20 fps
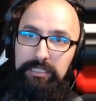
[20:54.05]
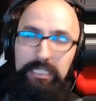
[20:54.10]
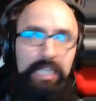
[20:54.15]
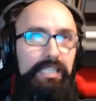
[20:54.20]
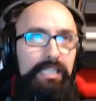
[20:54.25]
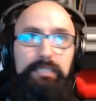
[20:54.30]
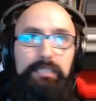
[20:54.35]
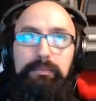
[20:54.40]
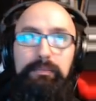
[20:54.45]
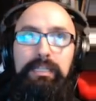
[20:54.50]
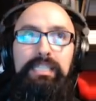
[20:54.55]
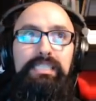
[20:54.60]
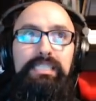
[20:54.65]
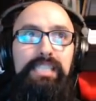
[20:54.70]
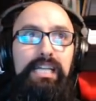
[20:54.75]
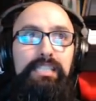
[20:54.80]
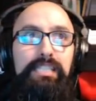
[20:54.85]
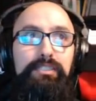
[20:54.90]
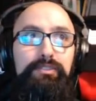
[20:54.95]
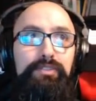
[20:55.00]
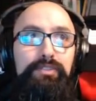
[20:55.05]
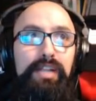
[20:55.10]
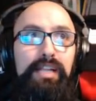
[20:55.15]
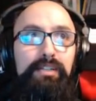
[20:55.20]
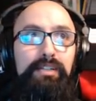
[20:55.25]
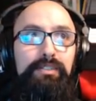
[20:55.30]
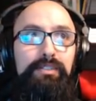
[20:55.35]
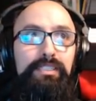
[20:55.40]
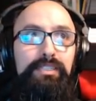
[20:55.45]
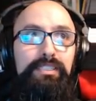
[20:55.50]
That doesn't make any sense.
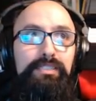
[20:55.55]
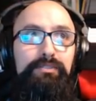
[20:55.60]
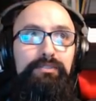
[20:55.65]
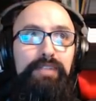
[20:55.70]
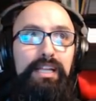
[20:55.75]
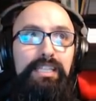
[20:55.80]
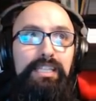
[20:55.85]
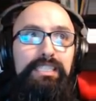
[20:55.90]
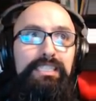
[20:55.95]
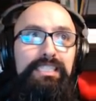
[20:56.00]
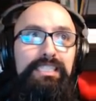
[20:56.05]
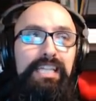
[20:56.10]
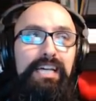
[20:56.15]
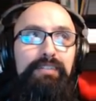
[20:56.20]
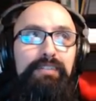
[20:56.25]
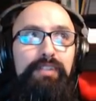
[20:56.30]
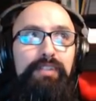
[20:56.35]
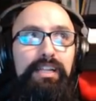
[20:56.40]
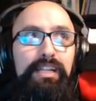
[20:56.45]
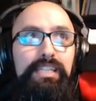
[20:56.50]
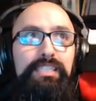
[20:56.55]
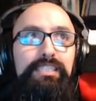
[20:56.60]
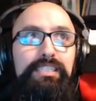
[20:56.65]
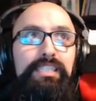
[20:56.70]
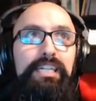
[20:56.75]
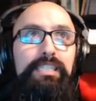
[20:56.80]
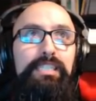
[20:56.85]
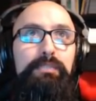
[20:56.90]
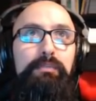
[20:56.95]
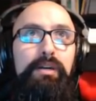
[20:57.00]
Frank was Frankenstein,
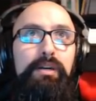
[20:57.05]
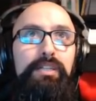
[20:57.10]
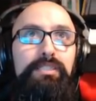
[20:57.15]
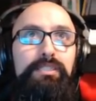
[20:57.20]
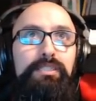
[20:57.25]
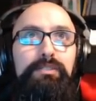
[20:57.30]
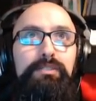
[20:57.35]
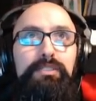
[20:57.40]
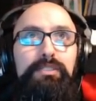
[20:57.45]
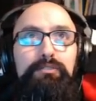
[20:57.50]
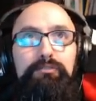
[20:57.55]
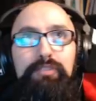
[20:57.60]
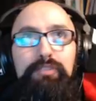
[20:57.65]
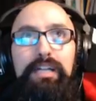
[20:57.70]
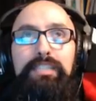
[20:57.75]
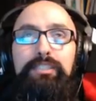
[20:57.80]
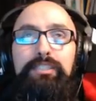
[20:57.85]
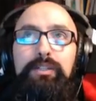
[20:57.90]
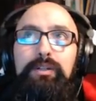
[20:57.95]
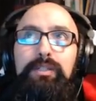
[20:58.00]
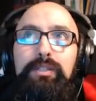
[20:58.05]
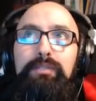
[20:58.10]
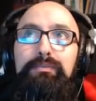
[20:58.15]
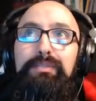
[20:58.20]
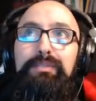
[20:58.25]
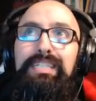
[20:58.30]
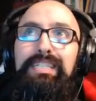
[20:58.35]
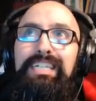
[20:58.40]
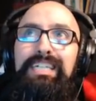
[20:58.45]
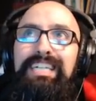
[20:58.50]
Frankenstein's monster was a flesh
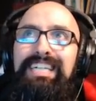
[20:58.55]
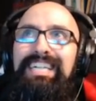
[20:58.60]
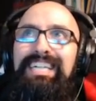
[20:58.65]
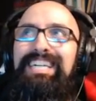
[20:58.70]
golem.